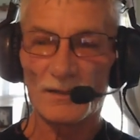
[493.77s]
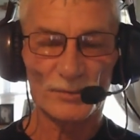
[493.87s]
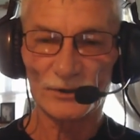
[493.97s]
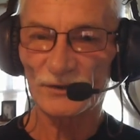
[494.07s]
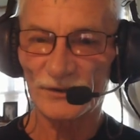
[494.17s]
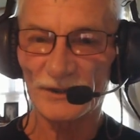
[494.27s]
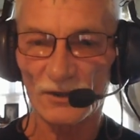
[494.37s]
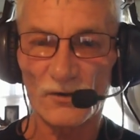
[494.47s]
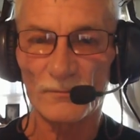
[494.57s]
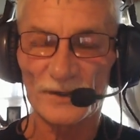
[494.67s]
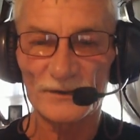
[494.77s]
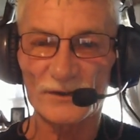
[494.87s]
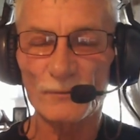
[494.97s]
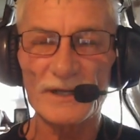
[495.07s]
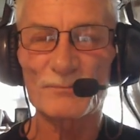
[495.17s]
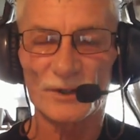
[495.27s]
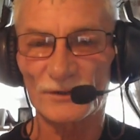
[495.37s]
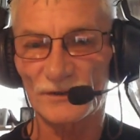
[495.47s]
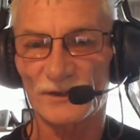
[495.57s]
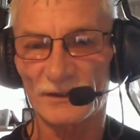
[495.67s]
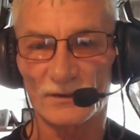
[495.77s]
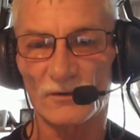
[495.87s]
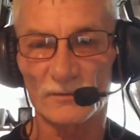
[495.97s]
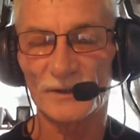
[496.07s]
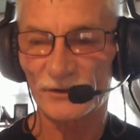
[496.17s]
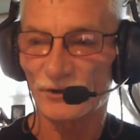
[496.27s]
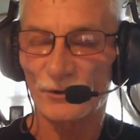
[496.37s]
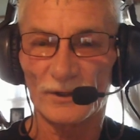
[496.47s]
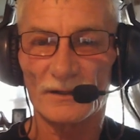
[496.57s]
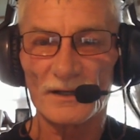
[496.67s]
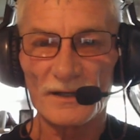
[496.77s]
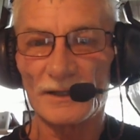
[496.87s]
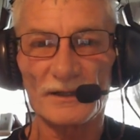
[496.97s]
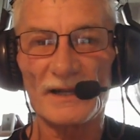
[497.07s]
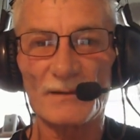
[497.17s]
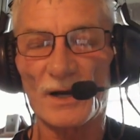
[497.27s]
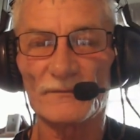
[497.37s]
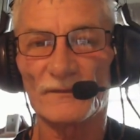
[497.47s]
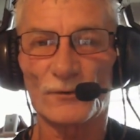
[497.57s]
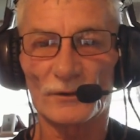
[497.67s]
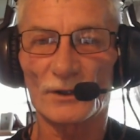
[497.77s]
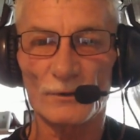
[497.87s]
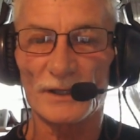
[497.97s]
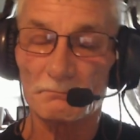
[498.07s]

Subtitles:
Purchasing a home, it's the Queen purchasing the home because you're doing it in the name of and for the Queen.